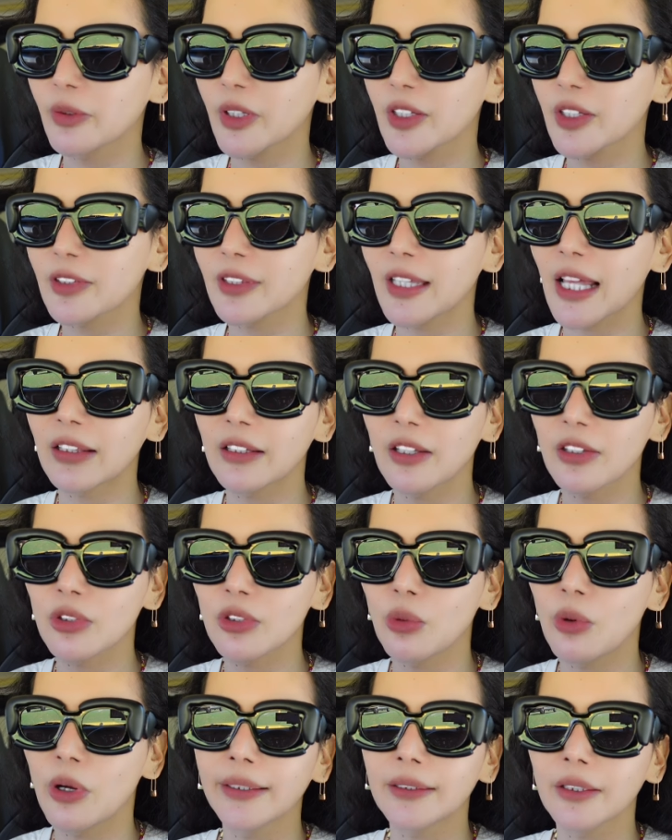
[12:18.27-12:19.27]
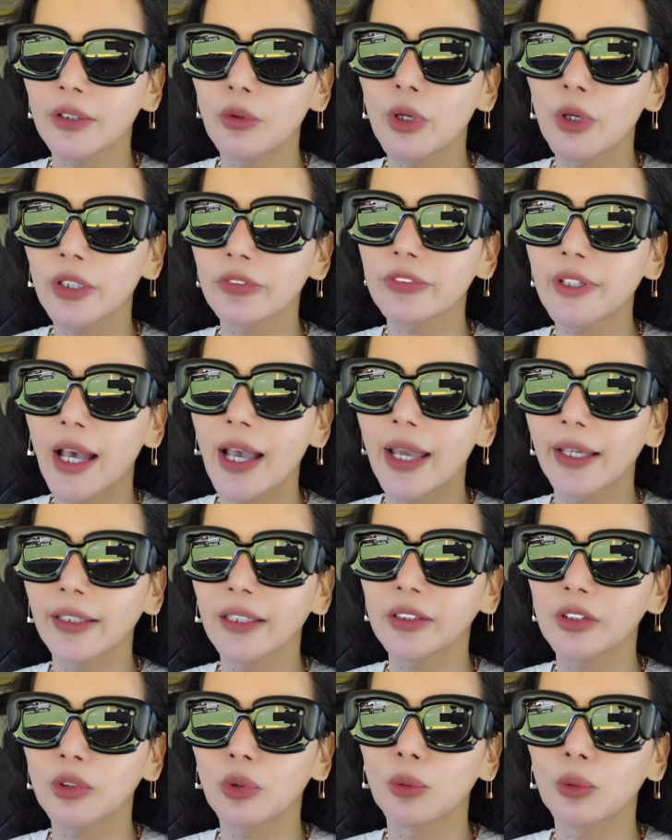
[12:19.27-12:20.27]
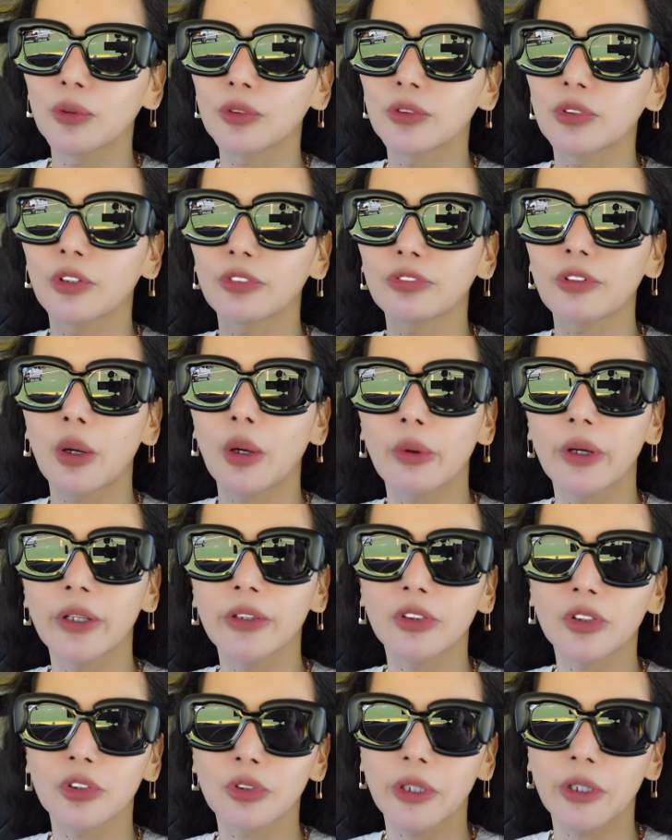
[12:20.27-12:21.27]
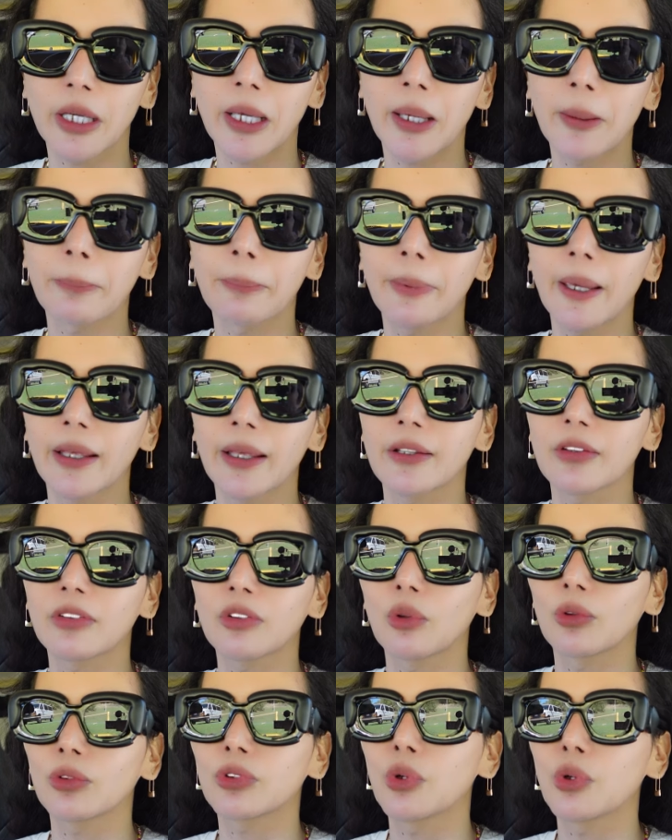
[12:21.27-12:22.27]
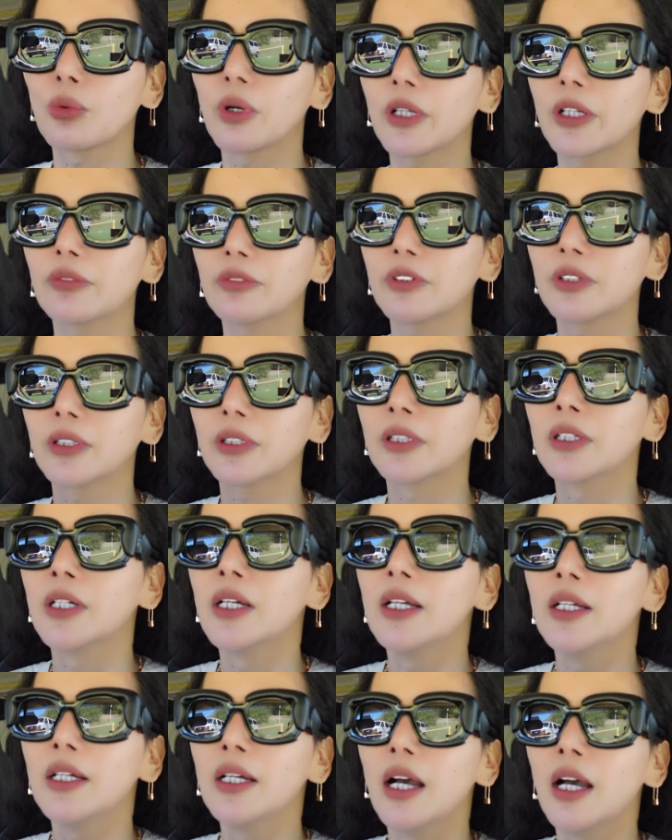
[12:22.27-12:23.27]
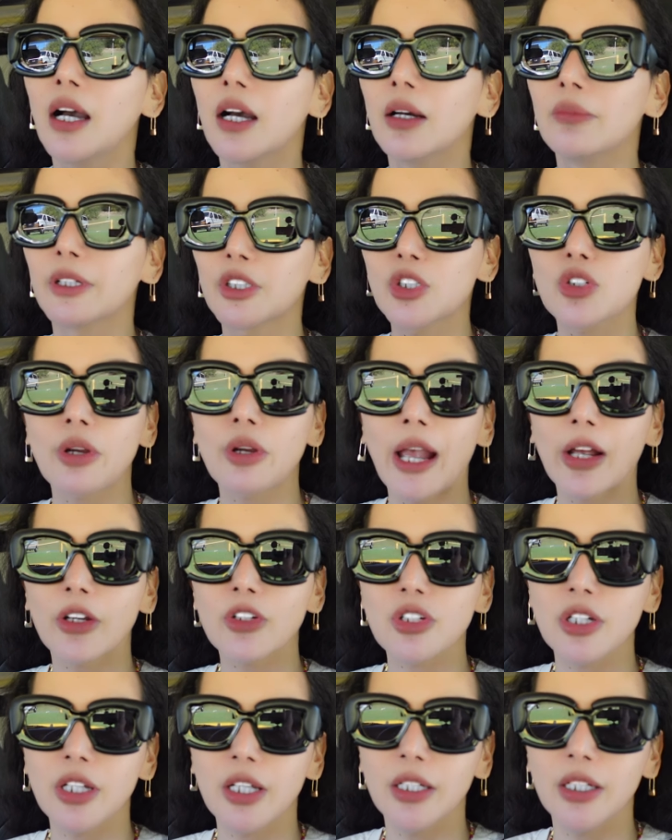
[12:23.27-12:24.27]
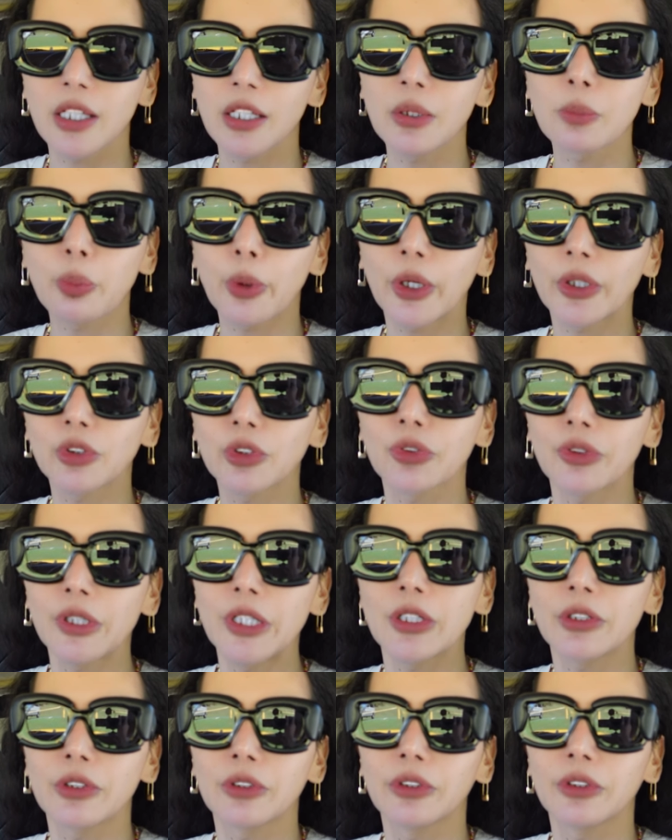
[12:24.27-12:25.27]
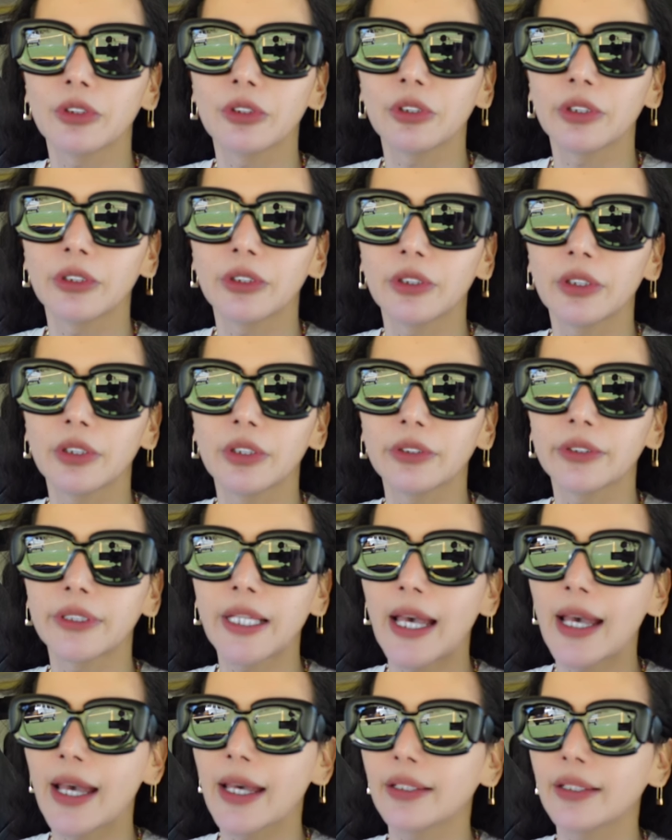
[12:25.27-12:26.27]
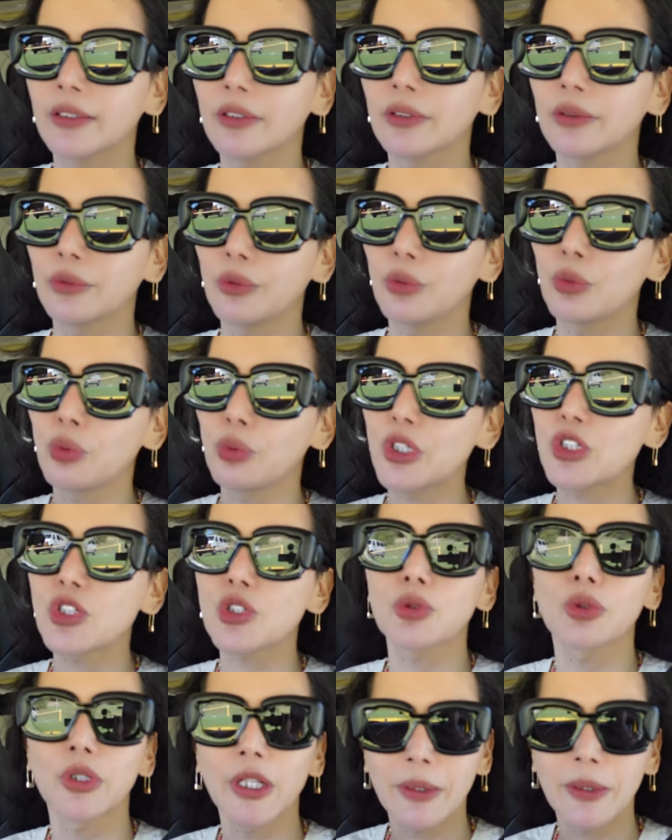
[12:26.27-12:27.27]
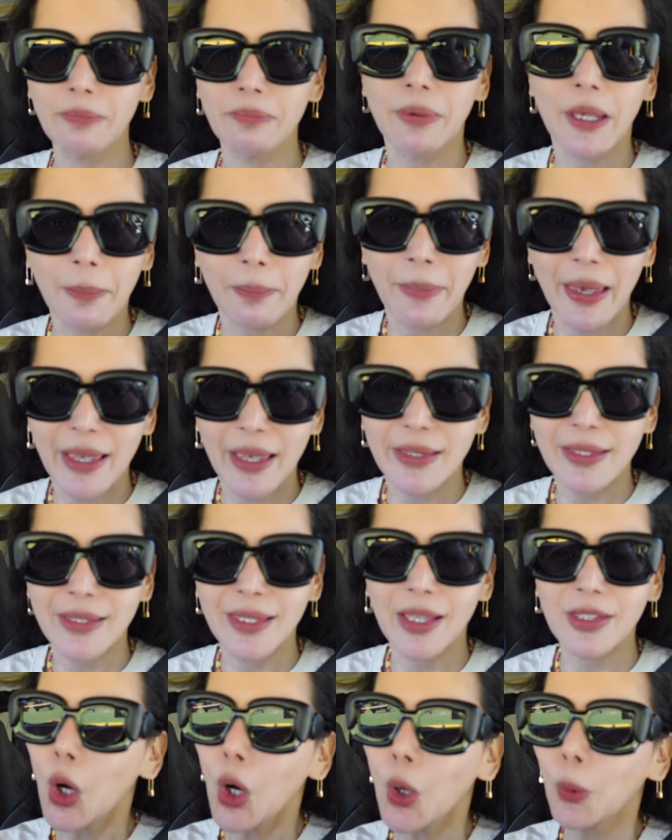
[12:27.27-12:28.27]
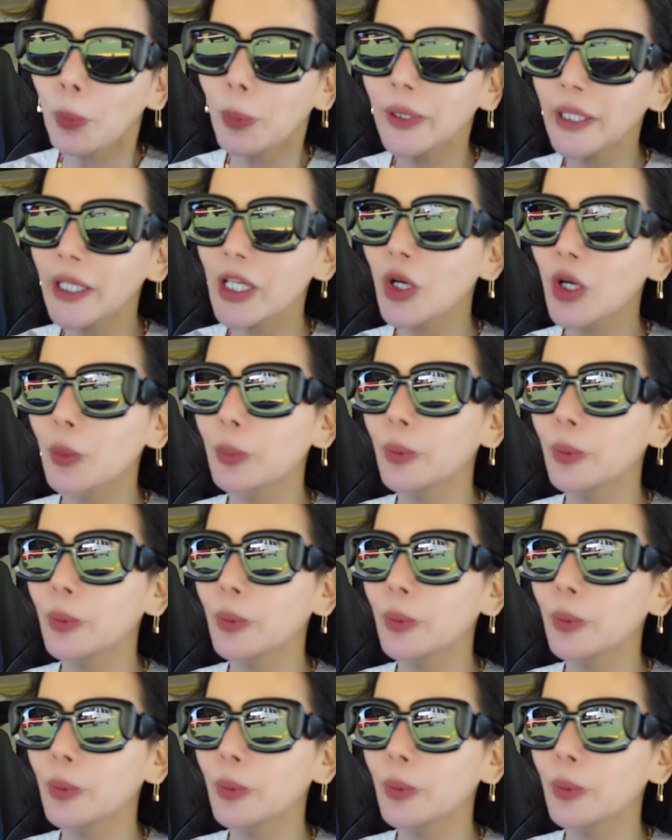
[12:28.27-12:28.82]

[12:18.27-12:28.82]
because that is one of the highlights also of our trip, and it's also one of the attraction in Puerto Rico that we shouldn't be missed. Hopefully